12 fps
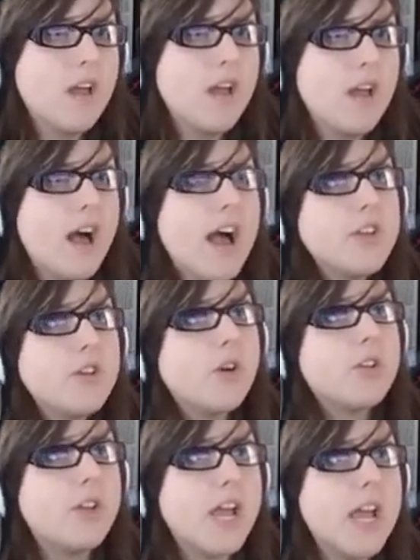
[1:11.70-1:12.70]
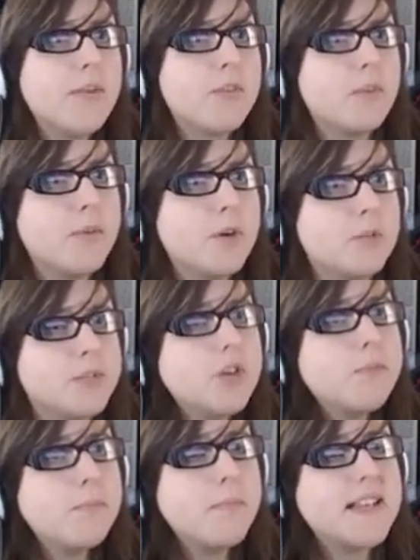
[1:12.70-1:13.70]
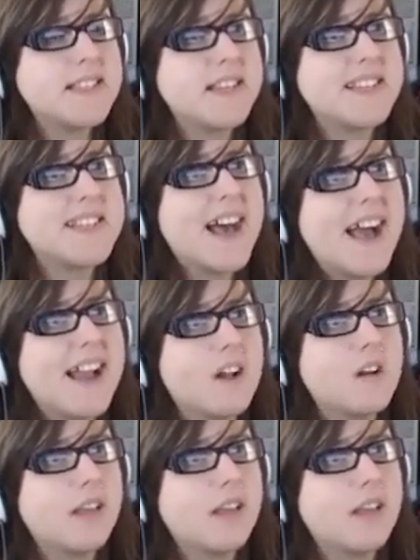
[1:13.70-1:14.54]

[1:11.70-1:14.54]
I told you to aim for the boobs. You missed entirely.